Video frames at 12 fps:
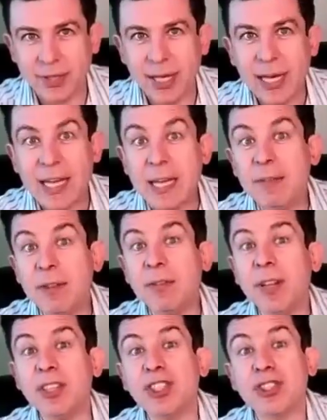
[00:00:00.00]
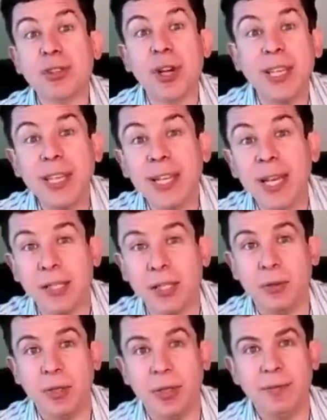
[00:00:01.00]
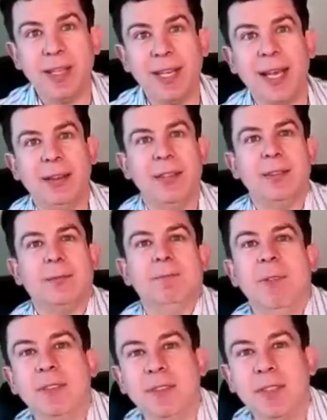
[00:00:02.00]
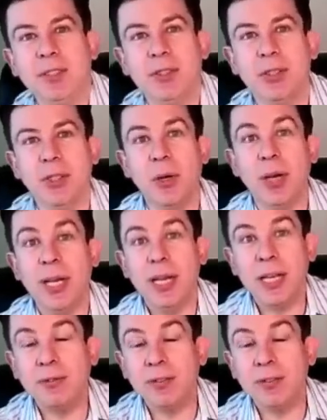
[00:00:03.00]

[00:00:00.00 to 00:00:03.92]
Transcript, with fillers: Mm. Even if they're striking at you, and the cat does does this to you, mm. you hmm.